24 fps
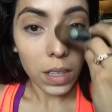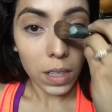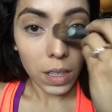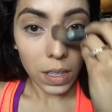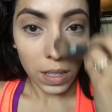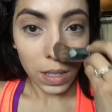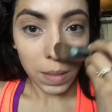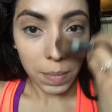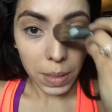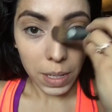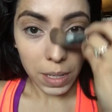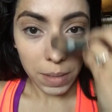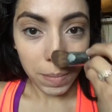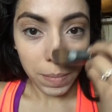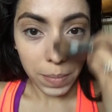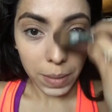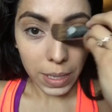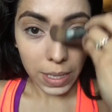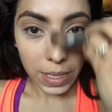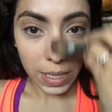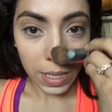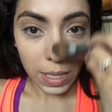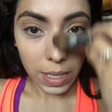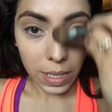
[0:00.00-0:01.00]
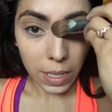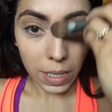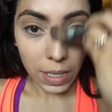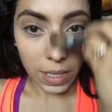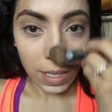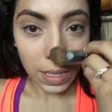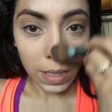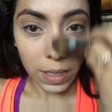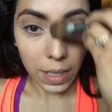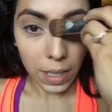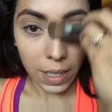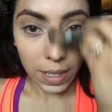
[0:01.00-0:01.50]
I'm gonna blend it in
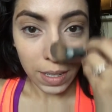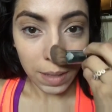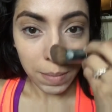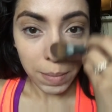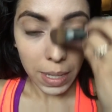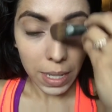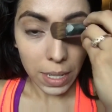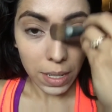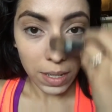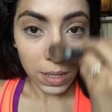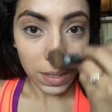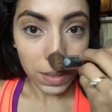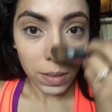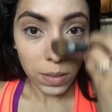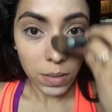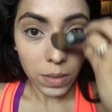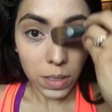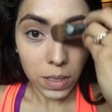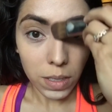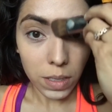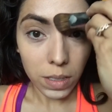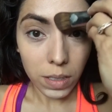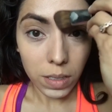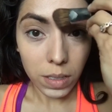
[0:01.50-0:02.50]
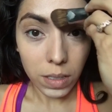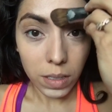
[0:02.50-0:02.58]
down here on my nose.